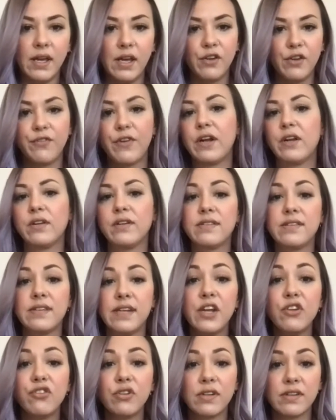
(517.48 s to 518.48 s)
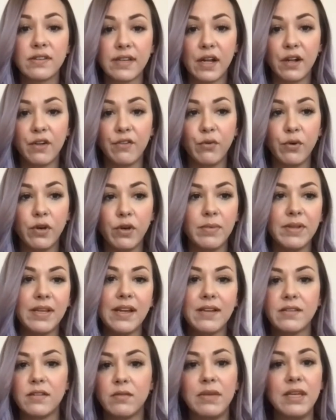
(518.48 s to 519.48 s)
Final destination is California, but
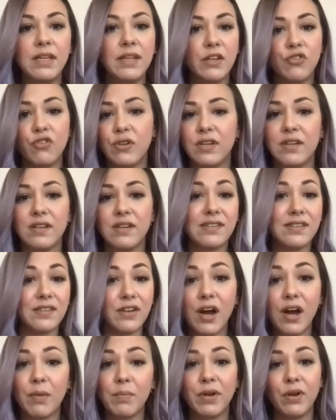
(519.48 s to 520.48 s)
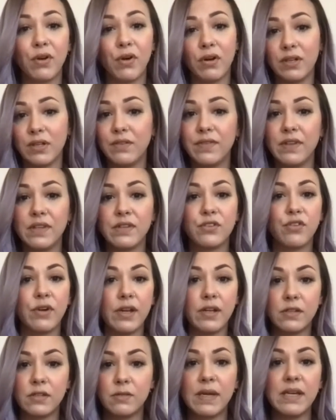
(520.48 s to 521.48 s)
that doesn't mean that you didn't stop in all of these
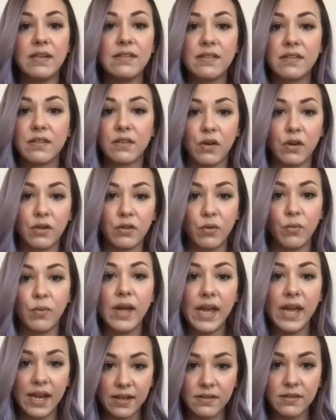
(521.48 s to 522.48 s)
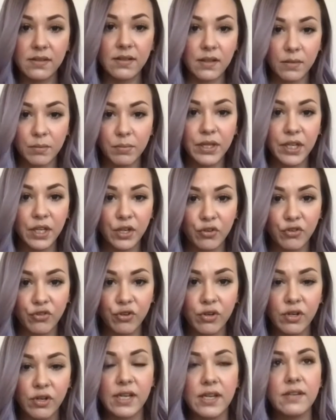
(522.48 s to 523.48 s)
great spaces along the way to complete your
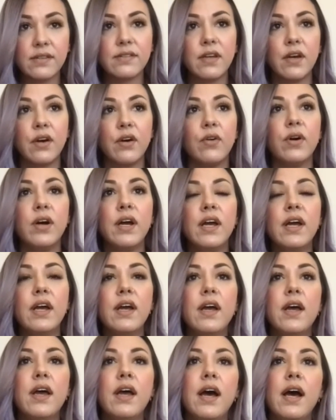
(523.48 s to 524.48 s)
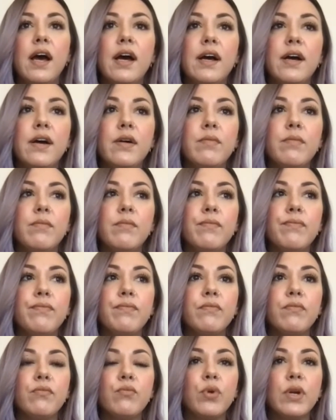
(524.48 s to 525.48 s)
journey. So
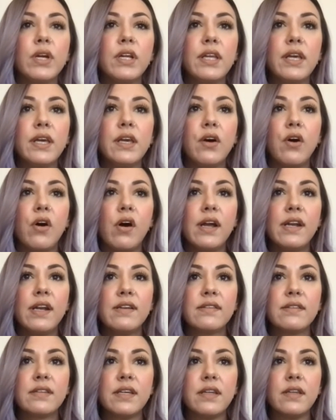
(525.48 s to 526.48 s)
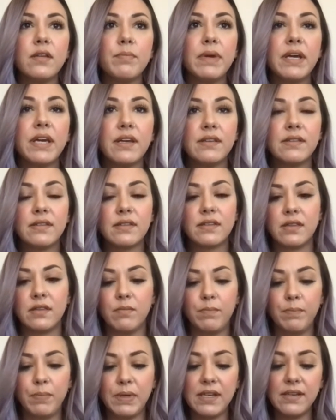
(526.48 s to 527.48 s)
really, honestly, the biggest
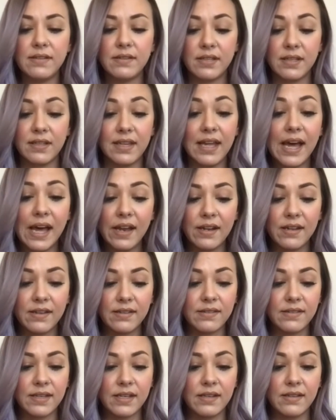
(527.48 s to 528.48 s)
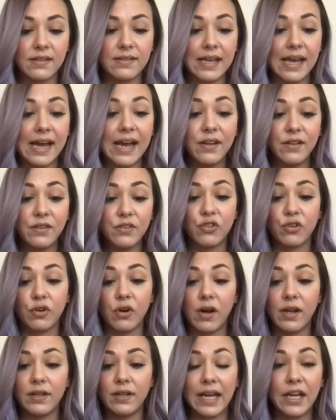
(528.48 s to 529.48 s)
piece to that is as you're
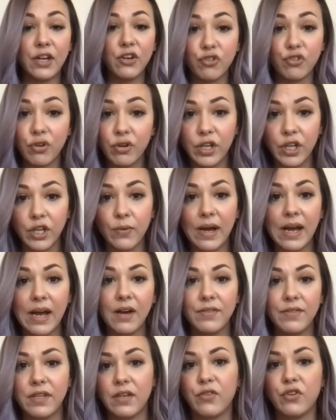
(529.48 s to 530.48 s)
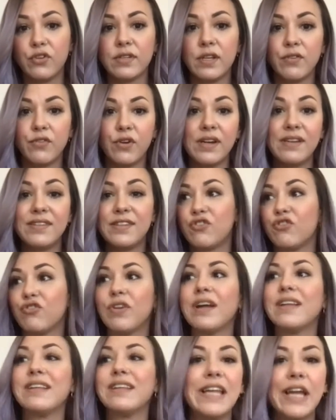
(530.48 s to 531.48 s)
on that journey, you have to give yourself grace that you're
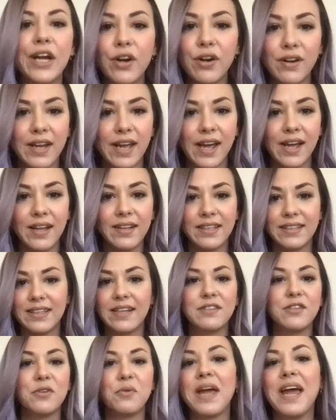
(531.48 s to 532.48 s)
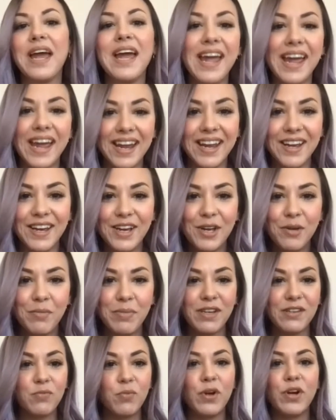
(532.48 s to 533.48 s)
not there yet. Like, that's okay,
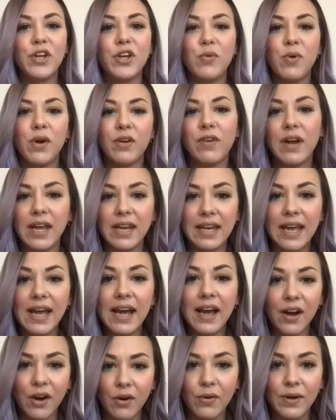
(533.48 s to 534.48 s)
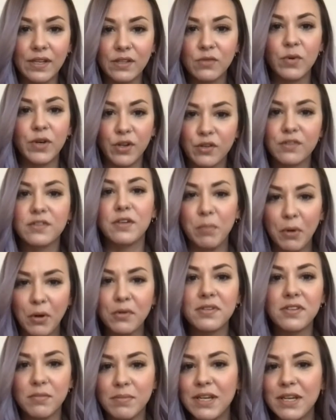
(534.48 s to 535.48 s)
because where you are right now is where you're
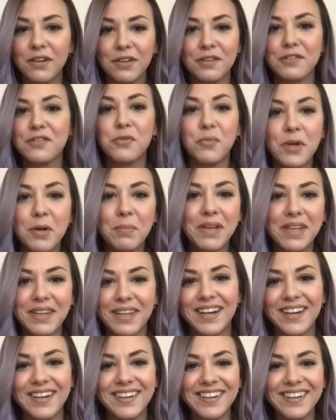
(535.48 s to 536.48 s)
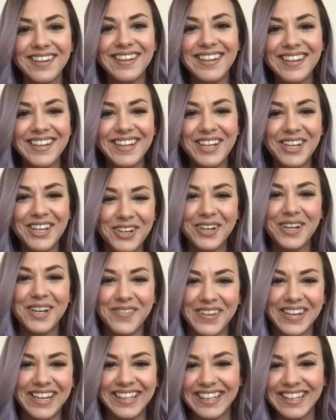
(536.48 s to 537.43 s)
supposed to be, or else you wouldn't be there. You know what I mean?